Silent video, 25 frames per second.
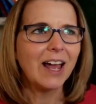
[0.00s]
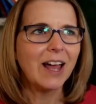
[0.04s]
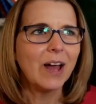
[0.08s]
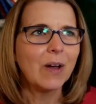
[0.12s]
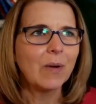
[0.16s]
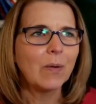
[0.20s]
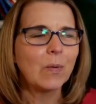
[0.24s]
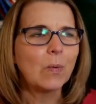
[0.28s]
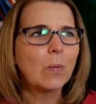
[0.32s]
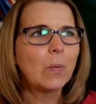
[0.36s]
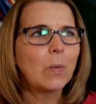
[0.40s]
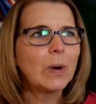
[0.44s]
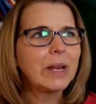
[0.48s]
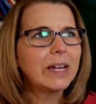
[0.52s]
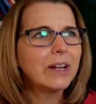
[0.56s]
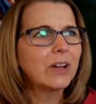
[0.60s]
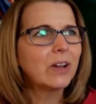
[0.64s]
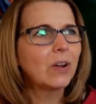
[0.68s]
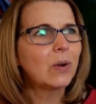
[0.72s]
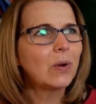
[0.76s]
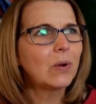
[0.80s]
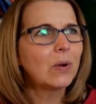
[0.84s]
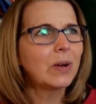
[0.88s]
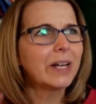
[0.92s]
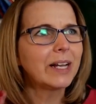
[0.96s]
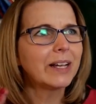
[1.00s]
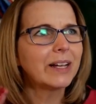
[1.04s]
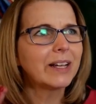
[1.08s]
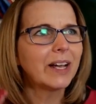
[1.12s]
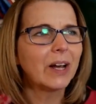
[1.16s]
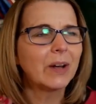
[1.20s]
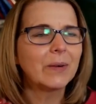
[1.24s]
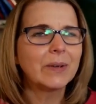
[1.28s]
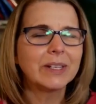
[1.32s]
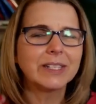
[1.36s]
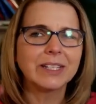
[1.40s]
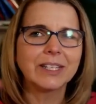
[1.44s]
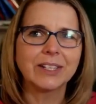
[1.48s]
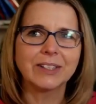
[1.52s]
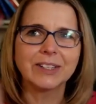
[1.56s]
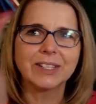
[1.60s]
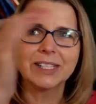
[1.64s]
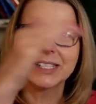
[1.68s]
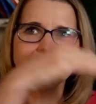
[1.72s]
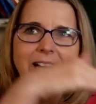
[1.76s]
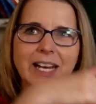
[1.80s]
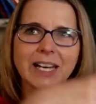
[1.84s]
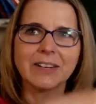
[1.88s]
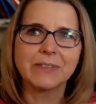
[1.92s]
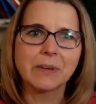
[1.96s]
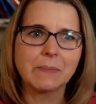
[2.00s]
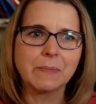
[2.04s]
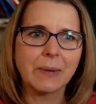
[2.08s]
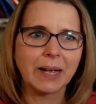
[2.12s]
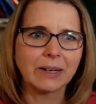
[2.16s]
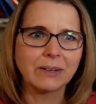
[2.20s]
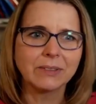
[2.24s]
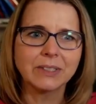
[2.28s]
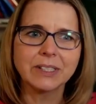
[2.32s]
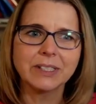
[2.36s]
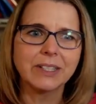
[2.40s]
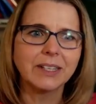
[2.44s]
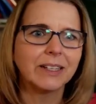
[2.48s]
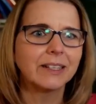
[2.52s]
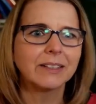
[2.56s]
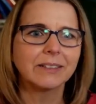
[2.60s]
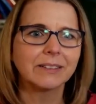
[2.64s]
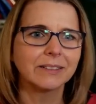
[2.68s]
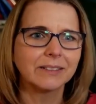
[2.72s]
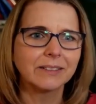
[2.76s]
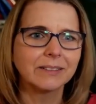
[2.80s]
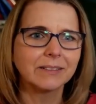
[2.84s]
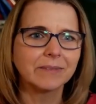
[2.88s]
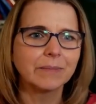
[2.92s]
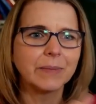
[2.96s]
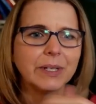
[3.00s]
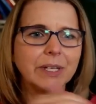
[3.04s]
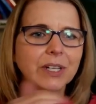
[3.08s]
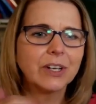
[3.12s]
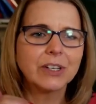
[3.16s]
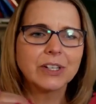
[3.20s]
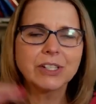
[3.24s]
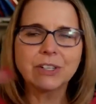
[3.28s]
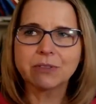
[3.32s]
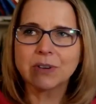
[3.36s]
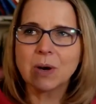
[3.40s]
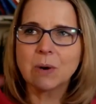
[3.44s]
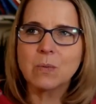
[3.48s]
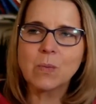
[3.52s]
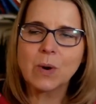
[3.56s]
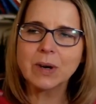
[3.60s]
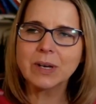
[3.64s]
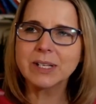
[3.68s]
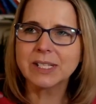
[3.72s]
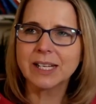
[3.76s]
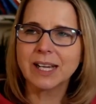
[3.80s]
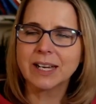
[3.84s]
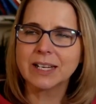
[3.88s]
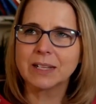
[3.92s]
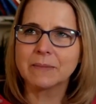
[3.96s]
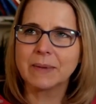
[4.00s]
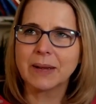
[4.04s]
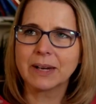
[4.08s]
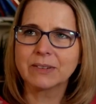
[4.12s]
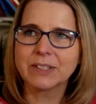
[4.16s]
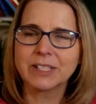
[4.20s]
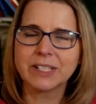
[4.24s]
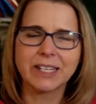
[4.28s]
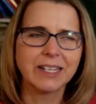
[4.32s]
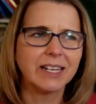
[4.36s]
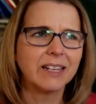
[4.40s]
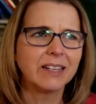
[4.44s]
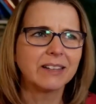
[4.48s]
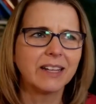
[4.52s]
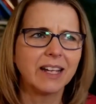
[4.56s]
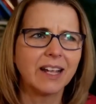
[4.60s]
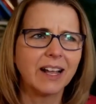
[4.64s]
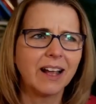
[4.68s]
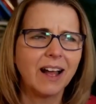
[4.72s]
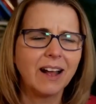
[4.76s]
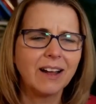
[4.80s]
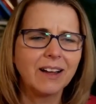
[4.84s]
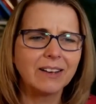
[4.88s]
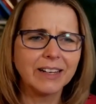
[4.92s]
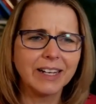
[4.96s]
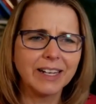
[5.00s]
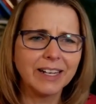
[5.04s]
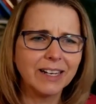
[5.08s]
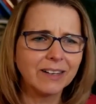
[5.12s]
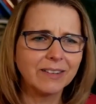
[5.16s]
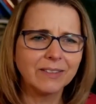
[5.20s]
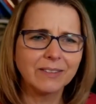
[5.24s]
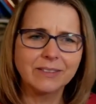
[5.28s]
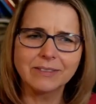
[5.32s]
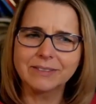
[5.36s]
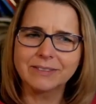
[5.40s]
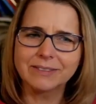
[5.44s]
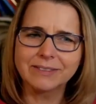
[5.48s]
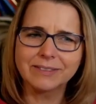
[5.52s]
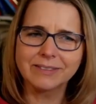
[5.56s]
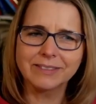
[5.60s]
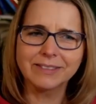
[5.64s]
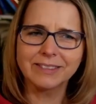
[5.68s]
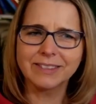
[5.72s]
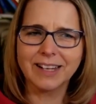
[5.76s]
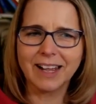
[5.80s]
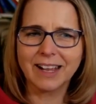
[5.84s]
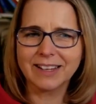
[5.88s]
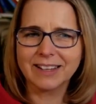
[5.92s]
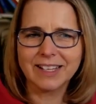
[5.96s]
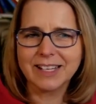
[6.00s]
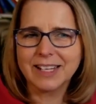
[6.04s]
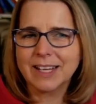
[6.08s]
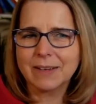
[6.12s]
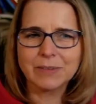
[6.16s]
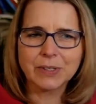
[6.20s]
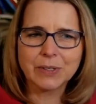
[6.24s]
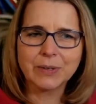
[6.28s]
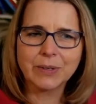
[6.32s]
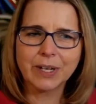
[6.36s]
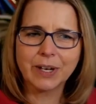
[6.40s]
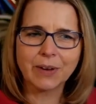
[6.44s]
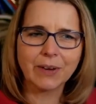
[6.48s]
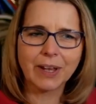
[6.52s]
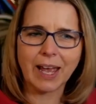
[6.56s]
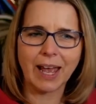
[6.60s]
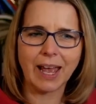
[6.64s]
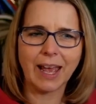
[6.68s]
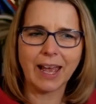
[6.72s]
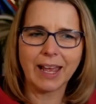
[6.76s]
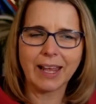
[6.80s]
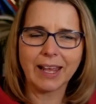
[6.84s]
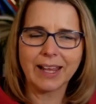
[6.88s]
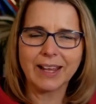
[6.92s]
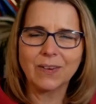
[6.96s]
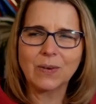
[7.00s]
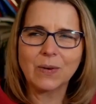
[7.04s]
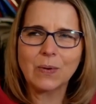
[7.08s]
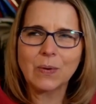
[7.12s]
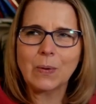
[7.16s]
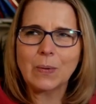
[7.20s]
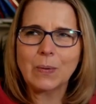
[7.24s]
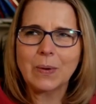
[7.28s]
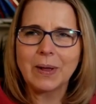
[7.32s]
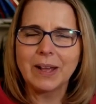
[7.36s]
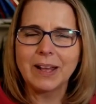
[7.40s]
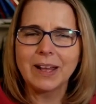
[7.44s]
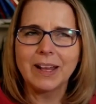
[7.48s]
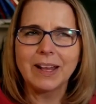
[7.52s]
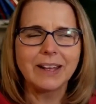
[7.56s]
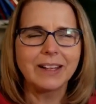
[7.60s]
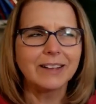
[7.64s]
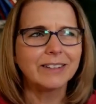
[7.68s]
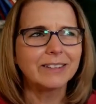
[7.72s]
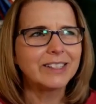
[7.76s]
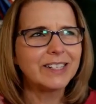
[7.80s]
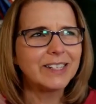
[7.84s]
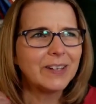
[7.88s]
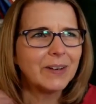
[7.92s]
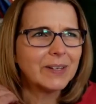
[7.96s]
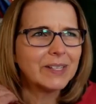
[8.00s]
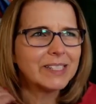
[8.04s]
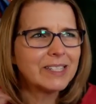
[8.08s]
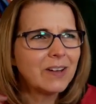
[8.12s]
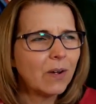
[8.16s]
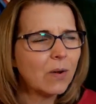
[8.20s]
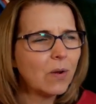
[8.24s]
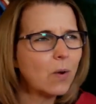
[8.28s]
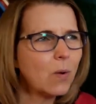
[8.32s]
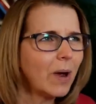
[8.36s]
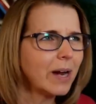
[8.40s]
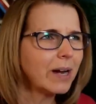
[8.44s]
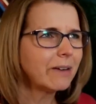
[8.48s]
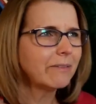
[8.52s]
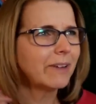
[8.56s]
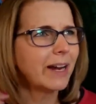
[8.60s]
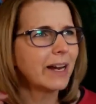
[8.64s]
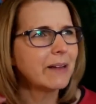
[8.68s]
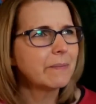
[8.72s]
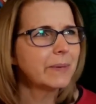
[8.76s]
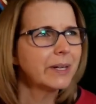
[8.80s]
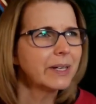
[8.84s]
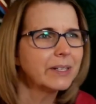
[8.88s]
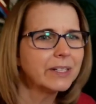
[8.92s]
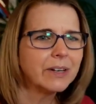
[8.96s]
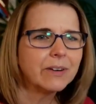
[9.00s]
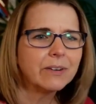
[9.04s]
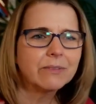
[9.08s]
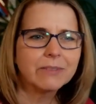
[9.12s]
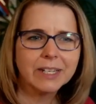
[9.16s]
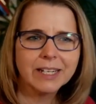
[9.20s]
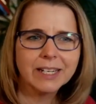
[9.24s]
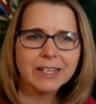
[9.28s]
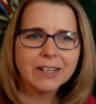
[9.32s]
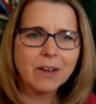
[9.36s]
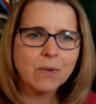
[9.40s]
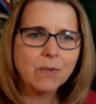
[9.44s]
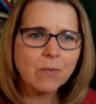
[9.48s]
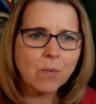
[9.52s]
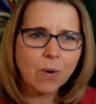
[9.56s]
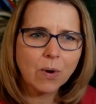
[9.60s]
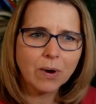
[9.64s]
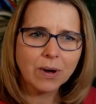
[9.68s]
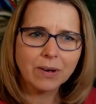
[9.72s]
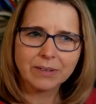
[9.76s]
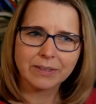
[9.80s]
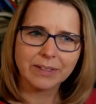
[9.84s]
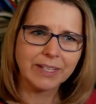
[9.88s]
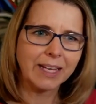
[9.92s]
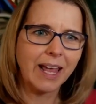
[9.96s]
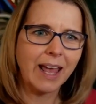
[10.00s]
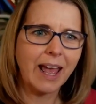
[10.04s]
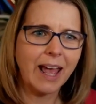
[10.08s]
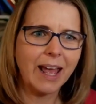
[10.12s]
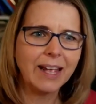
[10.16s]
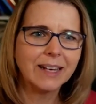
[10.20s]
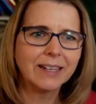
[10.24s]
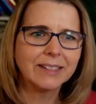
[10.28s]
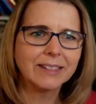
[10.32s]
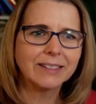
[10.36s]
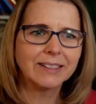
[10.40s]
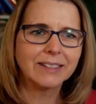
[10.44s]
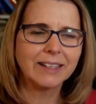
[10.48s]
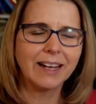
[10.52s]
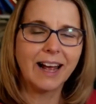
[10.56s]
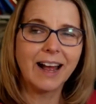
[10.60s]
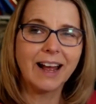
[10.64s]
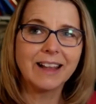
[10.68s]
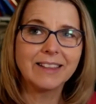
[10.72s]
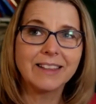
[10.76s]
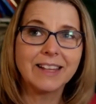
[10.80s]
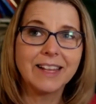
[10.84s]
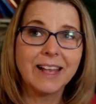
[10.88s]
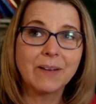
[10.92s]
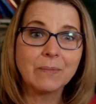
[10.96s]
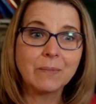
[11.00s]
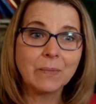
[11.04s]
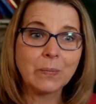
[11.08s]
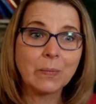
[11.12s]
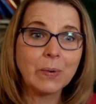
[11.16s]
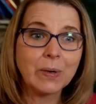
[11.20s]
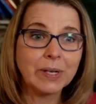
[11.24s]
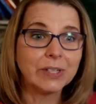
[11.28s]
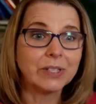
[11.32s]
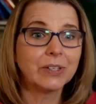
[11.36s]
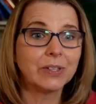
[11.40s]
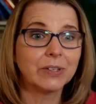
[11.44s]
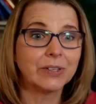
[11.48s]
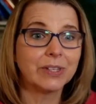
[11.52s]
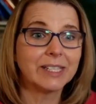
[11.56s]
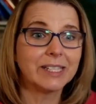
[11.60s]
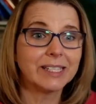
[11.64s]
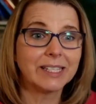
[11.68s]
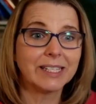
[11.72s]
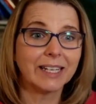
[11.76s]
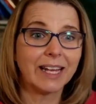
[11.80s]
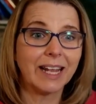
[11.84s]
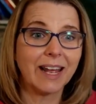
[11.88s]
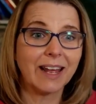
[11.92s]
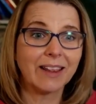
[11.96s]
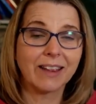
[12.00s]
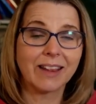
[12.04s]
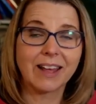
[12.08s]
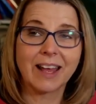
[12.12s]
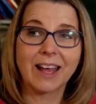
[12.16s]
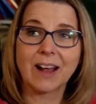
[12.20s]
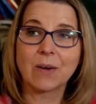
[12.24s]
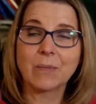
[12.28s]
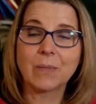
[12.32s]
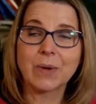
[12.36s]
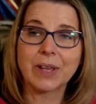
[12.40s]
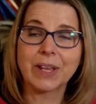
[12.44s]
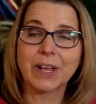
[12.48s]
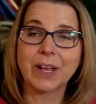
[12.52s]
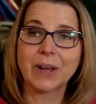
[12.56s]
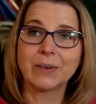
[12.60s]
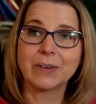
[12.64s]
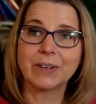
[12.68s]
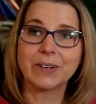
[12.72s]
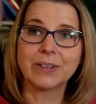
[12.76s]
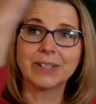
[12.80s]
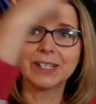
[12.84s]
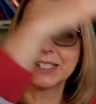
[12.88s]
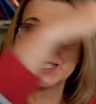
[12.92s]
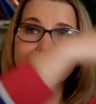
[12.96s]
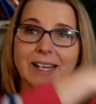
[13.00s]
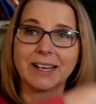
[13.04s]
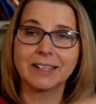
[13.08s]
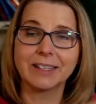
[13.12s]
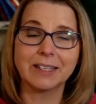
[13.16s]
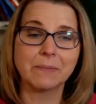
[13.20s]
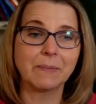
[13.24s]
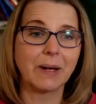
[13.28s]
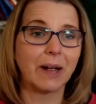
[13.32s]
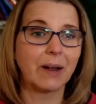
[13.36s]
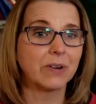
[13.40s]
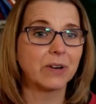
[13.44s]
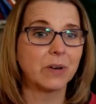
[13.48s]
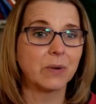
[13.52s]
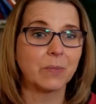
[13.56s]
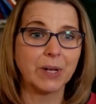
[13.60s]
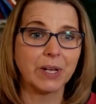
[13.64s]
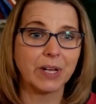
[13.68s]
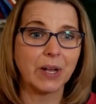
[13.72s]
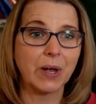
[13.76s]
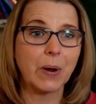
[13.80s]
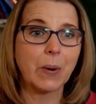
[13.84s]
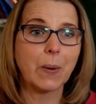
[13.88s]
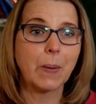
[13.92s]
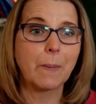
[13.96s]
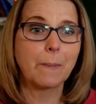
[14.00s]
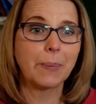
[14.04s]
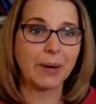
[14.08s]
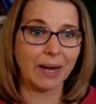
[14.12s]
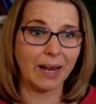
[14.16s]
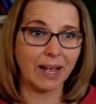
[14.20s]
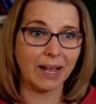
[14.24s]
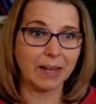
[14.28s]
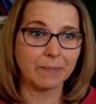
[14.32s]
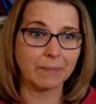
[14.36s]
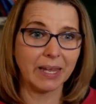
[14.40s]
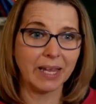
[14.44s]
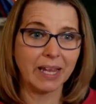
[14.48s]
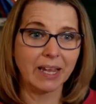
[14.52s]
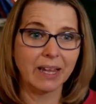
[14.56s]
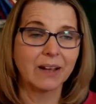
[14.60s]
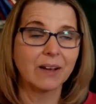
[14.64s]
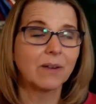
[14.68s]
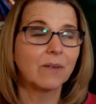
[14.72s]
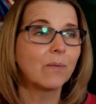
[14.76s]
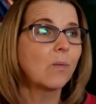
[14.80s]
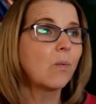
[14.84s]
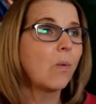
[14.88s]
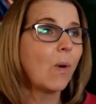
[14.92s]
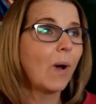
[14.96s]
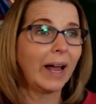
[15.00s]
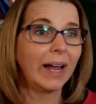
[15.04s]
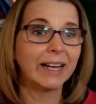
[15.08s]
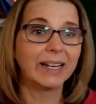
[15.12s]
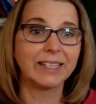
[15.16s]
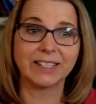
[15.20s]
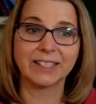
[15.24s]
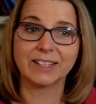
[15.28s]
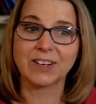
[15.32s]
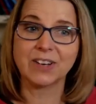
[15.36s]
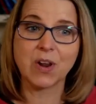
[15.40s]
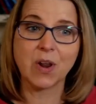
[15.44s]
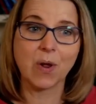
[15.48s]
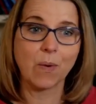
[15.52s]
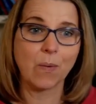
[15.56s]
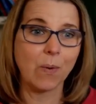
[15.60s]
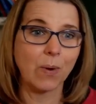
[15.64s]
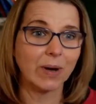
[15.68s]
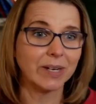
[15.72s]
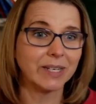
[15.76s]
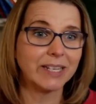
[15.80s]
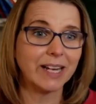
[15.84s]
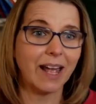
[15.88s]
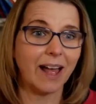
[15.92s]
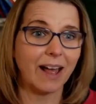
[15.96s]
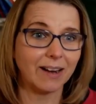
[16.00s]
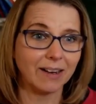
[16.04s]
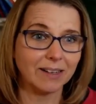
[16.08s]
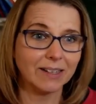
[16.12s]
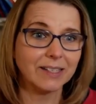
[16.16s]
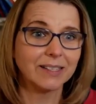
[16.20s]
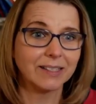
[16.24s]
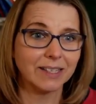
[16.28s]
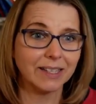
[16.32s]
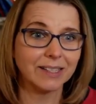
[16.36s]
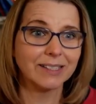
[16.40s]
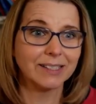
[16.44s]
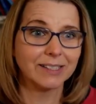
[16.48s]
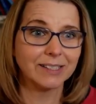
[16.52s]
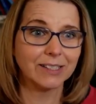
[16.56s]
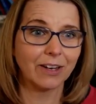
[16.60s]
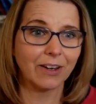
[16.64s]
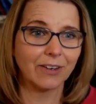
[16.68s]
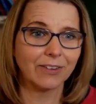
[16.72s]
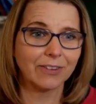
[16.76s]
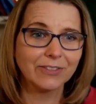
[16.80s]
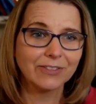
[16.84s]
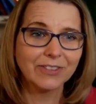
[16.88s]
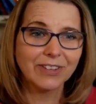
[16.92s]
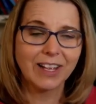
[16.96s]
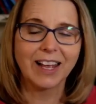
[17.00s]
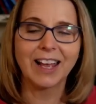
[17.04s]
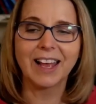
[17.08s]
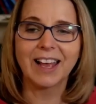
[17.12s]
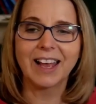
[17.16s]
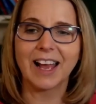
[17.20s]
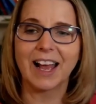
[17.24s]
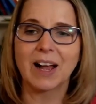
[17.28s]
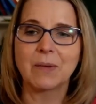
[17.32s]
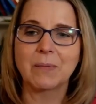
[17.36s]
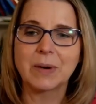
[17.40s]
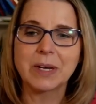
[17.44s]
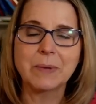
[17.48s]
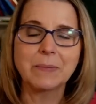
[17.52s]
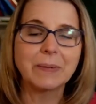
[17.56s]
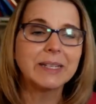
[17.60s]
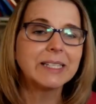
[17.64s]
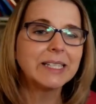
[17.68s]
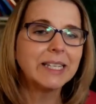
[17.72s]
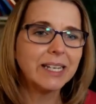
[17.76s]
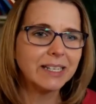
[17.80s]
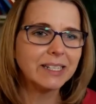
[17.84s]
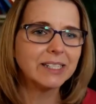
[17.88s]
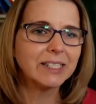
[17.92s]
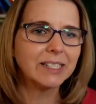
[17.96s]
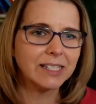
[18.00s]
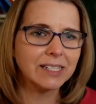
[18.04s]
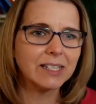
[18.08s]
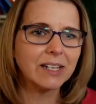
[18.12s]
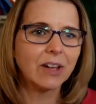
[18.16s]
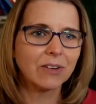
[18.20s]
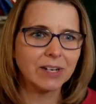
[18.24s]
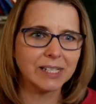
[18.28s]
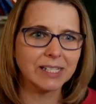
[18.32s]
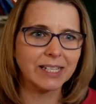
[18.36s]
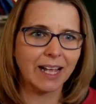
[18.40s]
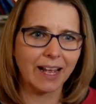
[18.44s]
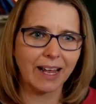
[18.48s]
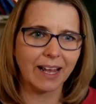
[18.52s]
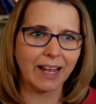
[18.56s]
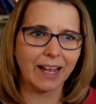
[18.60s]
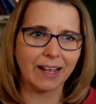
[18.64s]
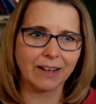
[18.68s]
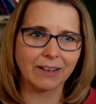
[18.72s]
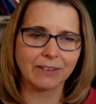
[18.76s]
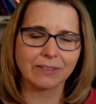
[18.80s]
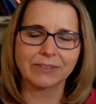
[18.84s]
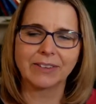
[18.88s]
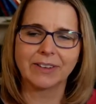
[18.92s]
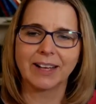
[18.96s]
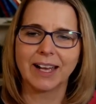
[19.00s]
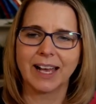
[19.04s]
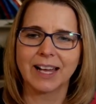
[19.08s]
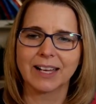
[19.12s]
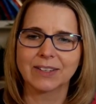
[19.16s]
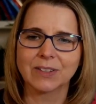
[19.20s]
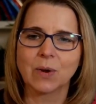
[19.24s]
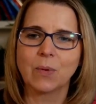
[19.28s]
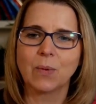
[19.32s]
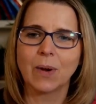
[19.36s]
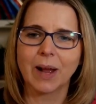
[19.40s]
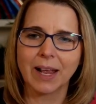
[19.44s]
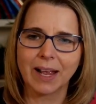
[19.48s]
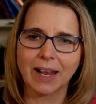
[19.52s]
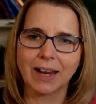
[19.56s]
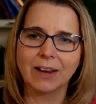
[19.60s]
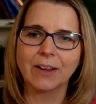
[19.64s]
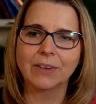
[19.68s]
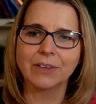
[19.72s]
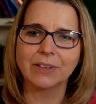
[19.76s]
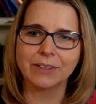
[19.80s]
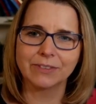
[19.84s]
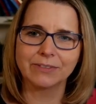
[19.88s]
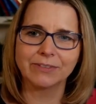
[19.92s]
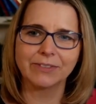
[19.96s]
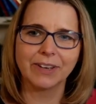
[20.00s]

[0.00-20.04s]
we call it going to the other side of a mountain. Because you're on one side of the mountain and you think, oh, you know, I think I'm doing okay. Or, do you know, it's not quite right, but I don't really know what yet. And then we do this together and we go the other side of the mountain and we go, blimey, why did no one tell us this stuff? And when you've been teaching as long as I have, I had quite a lot of